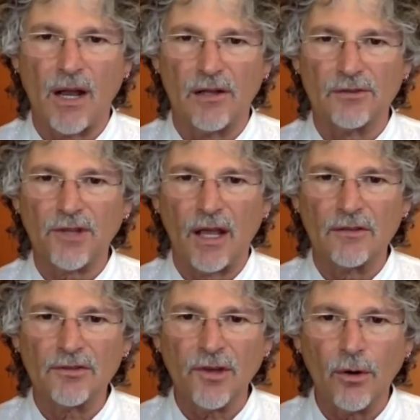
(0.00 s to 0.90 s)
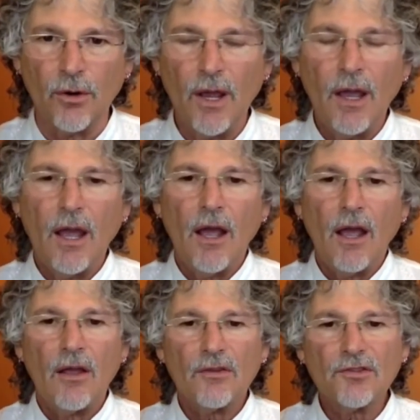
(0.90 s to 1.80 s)
miles. And so
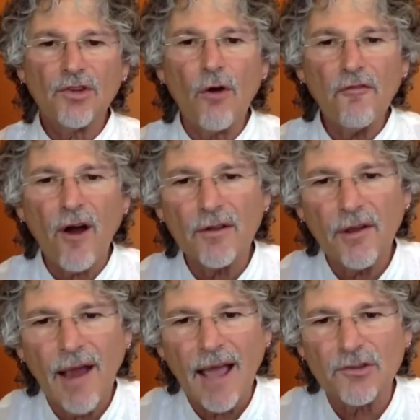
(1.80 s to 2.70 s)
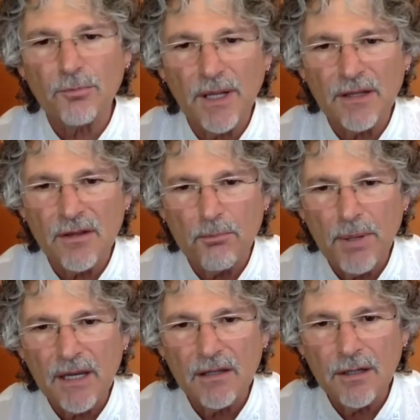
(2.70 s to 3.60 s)
far, there hasn't been the
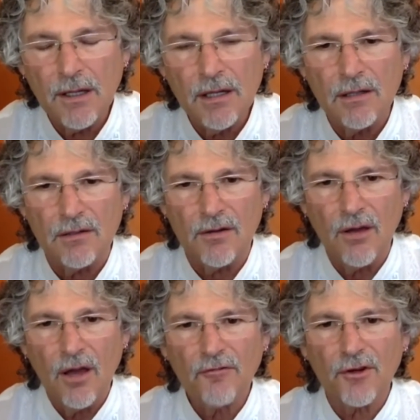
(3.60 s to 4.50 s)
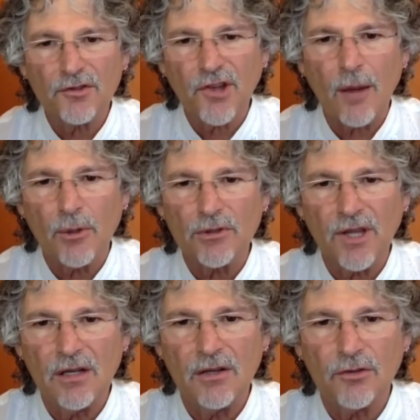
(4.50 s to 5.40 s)
big need for
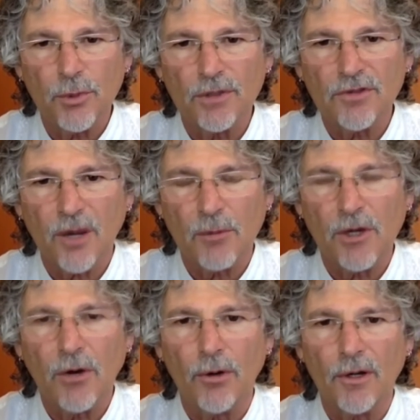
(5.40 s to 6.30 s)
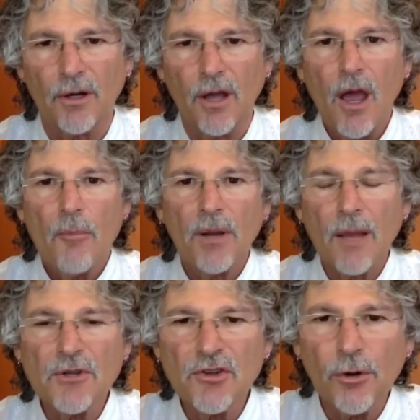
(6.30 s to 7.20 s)
simultaneous real-time recording. But
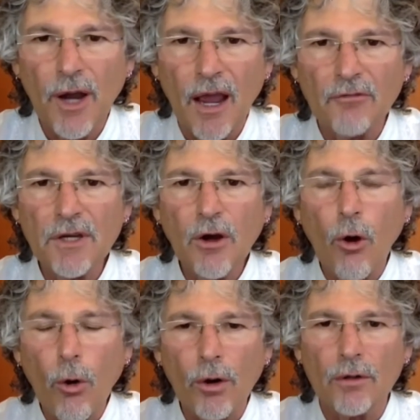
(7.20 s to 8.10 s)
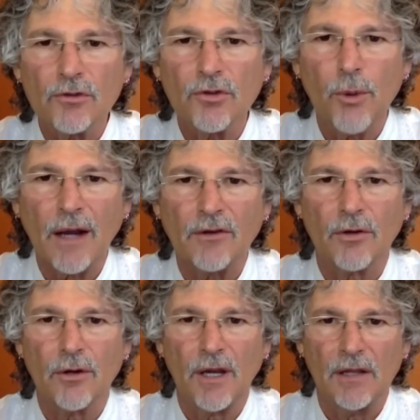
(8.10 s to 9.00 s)
I'm sure every choral
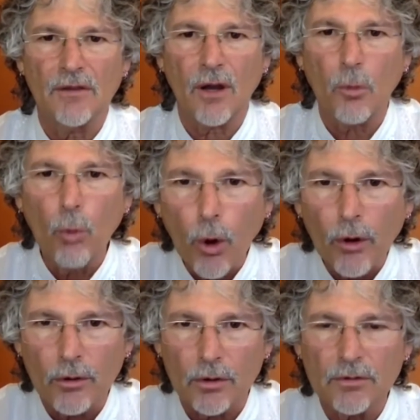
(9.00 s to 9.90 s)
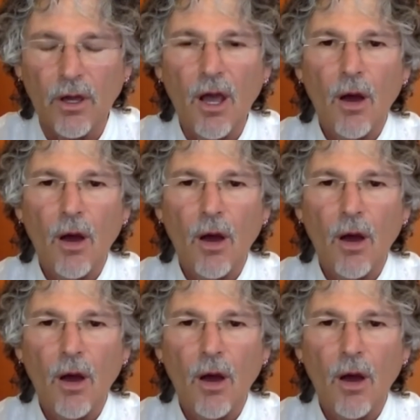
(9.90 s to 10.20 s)
director in the world